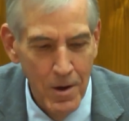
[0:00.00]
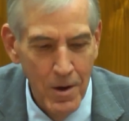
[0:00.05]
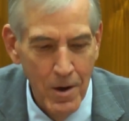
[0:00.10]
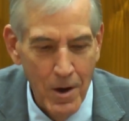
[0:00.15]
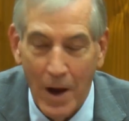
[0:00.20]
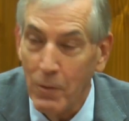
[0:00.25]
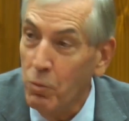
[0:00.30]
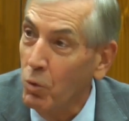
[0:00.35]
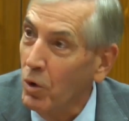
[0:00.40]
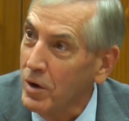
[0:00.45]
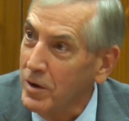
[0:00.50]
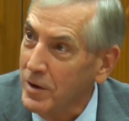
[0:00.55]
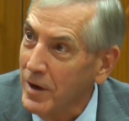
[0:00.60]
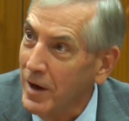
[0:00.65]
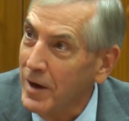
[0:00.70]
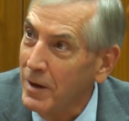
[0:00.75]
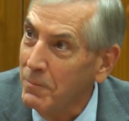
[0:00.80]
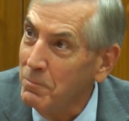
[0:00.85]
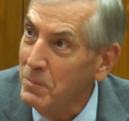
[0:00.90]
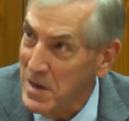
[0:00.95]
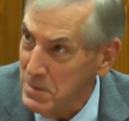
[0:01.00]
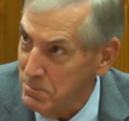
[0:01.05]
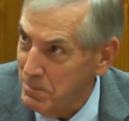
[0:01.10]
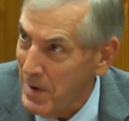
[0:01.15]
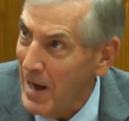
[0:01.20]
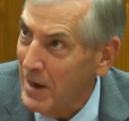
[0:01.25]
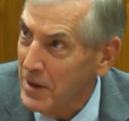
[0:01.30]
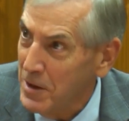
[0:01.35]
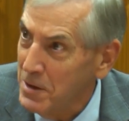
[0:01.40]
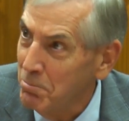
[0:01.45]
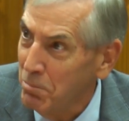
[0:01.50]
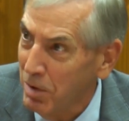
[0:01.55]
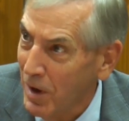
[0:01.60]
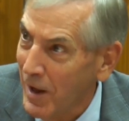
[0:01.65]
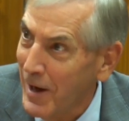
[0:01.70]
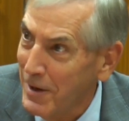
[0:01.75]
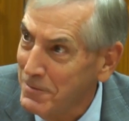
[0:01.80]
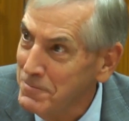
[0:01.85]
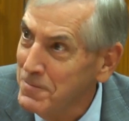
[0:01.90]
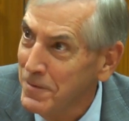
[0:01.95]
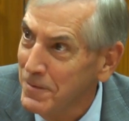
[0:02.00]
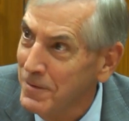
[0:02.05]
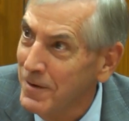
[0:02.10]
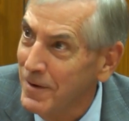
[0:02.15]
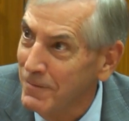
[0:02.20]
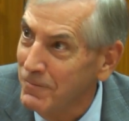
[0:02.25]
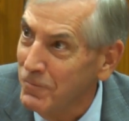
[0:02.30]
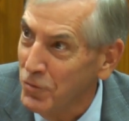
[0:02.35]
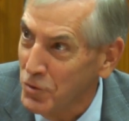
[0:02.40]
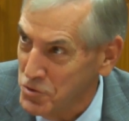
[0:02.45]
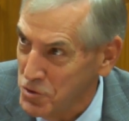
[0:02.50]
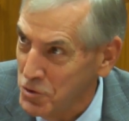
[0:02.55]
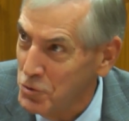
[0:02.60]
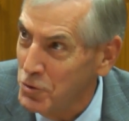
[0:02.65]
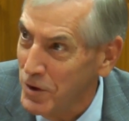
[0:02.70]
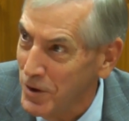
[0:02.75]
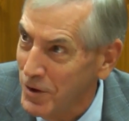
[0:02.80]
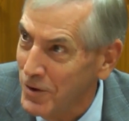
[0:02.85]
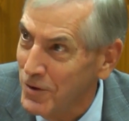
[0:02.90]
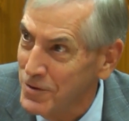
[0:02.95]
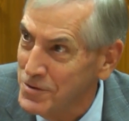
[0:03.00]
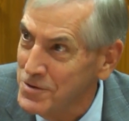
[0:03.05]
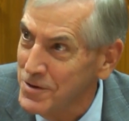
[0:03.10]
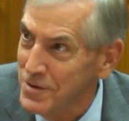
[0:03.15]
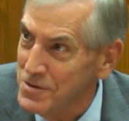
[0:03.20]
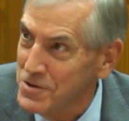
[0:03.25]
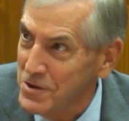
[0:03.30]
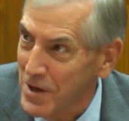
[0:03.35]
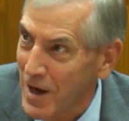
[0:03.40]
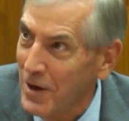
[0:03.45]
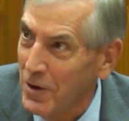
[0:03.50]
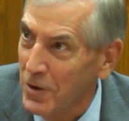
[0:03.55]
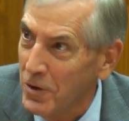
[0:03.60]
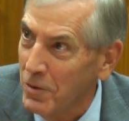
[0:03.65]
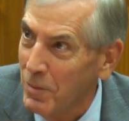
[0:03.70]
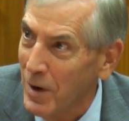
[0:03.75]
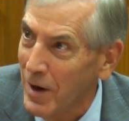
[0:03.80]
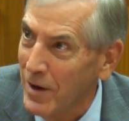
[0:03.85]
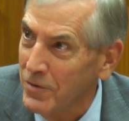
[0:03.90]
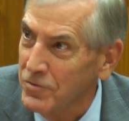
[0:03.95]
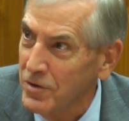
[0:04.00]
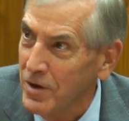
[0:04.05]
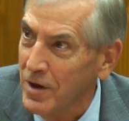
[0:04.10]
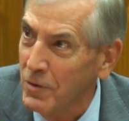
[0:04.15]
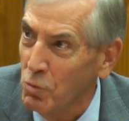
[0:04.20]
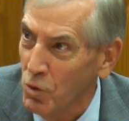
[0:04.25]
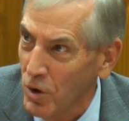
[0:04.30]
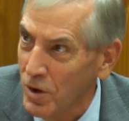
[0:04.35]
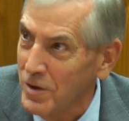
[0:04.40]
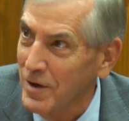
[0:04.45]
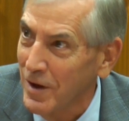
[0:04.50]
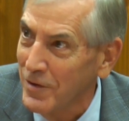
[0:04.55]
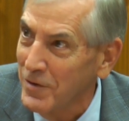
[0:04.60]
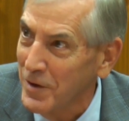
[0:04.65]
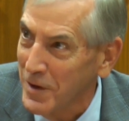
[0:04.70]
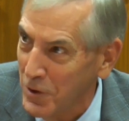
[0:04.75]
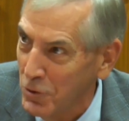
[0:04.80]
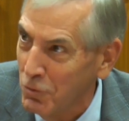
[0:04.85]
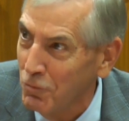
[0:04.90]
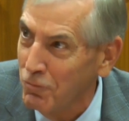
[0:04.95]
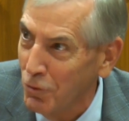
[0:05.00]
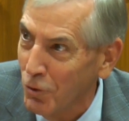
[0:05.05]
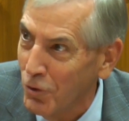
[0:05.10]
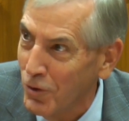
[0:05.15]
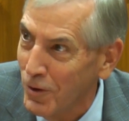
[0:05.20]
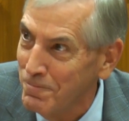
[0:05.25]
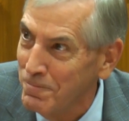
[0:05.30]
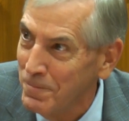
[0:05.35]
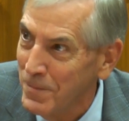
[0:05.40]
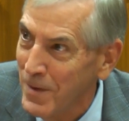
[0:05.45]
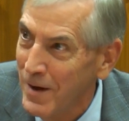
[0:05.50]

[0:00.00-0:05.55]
I worked at a meat packing plant for 2 years in Schuyler, Nebraska. I worked on the kill floor.